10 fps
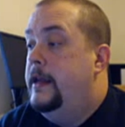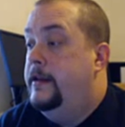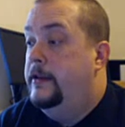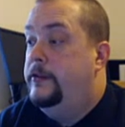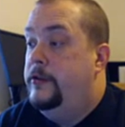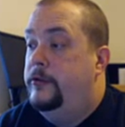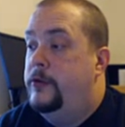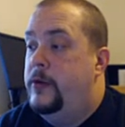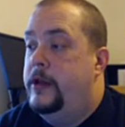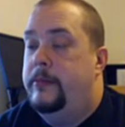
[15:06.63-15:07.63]
It does do
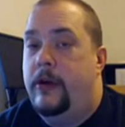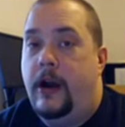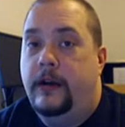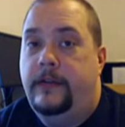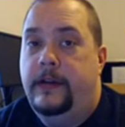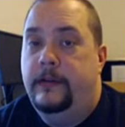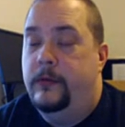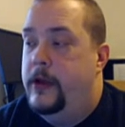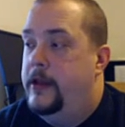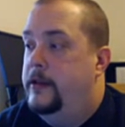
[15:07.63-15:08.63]
squid proxy
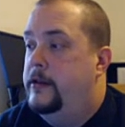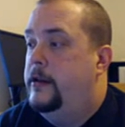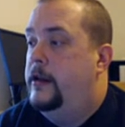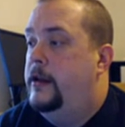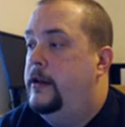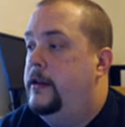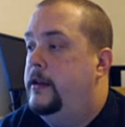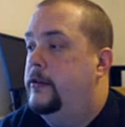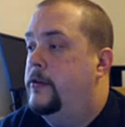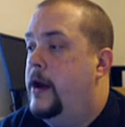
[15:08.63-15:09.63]
as well.
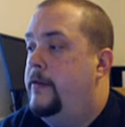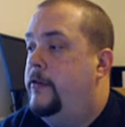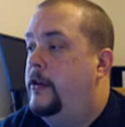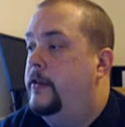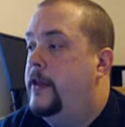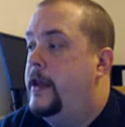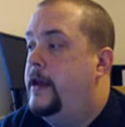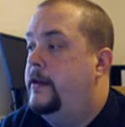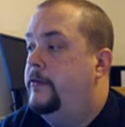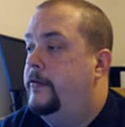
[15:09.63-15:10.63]
It'll graph all of
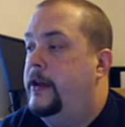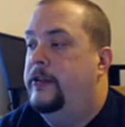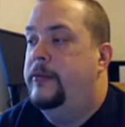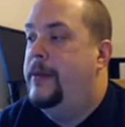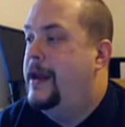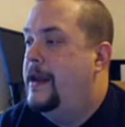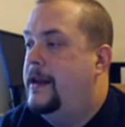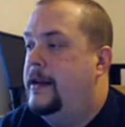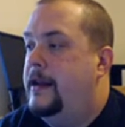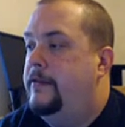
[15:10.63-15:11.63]
that. Fail to
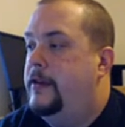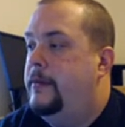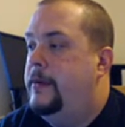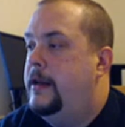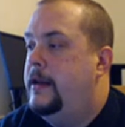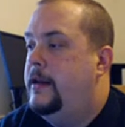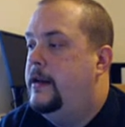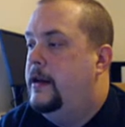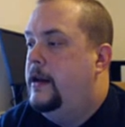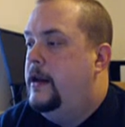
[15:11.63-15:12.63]
ban,
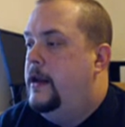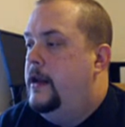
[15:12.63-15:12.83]
FTP.